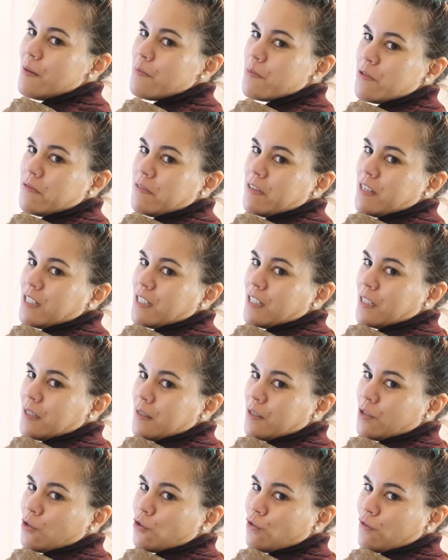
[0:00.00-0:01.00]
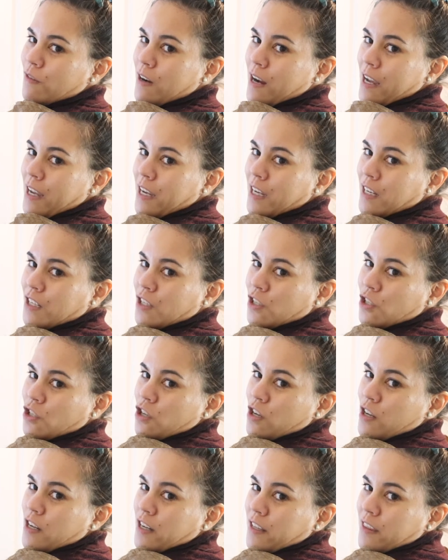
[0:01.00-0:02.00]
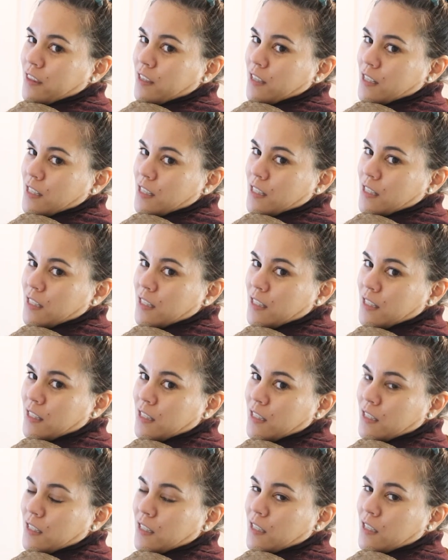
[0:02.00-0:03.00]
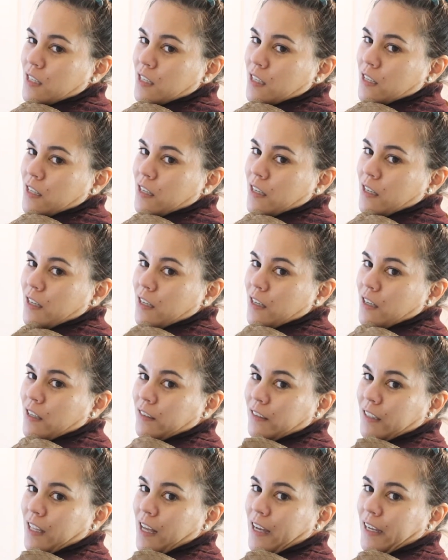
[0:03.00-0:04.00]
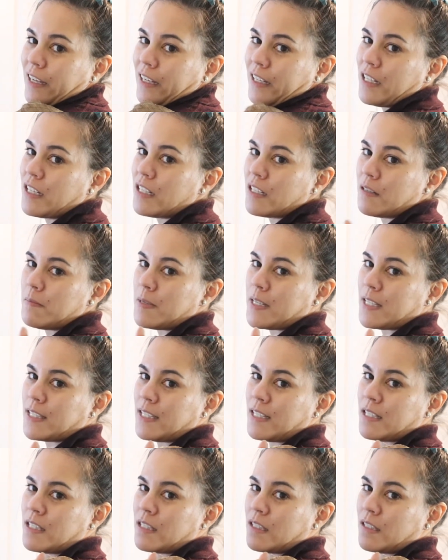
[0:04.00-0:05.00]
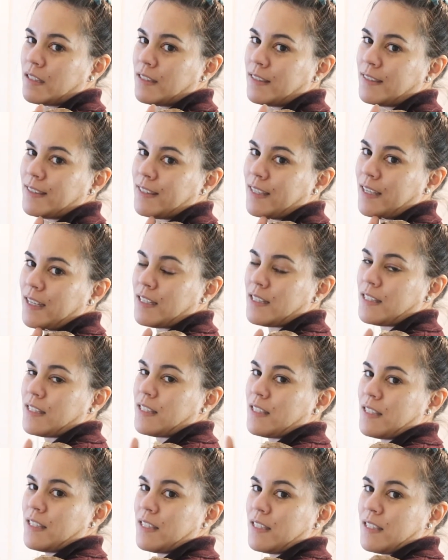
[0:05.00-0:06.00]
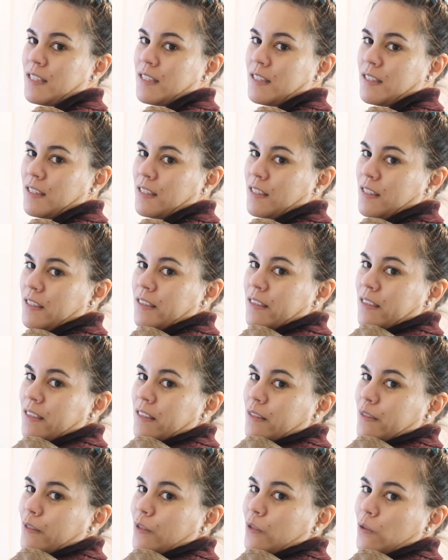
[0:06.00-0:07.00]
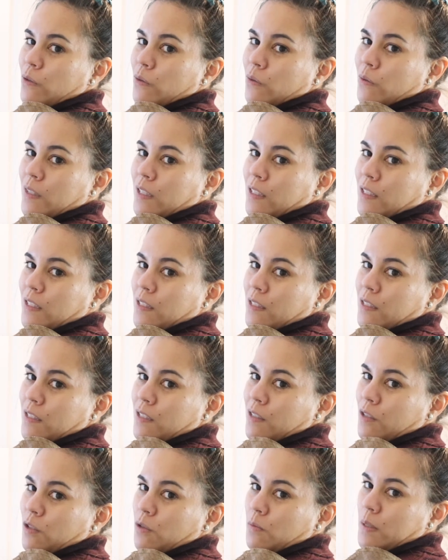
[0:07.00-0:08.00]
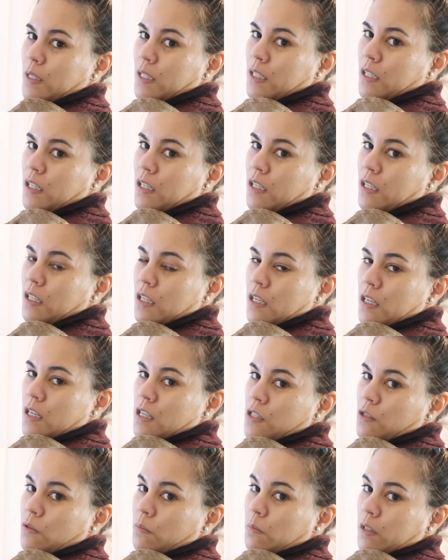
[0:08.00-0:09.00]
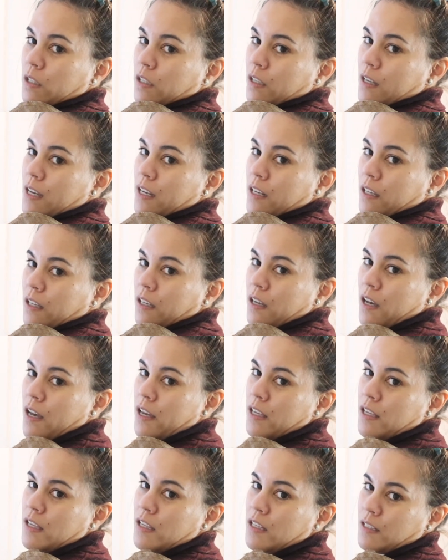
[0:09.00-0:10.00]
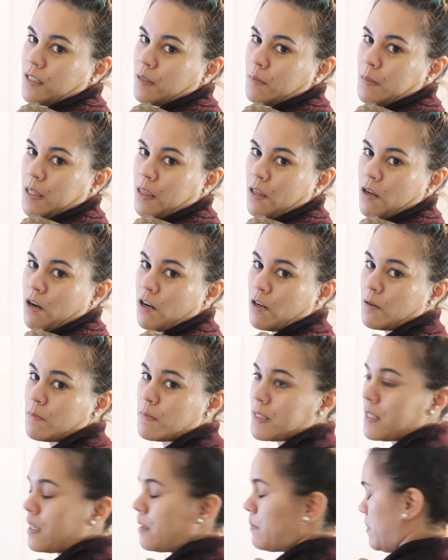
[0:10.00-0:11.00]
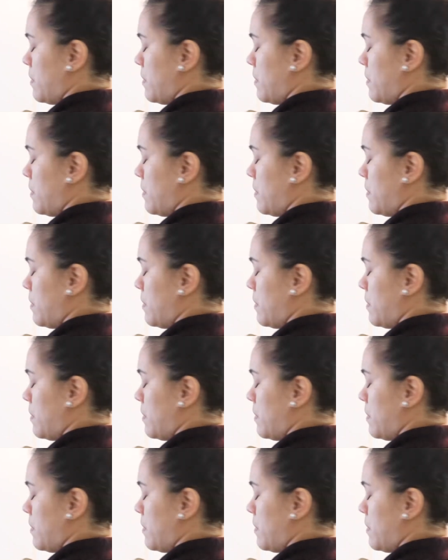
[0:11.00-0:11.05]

going to try to chalk this a line because that's too big. So I'm gonna kind of cut in to make the arm side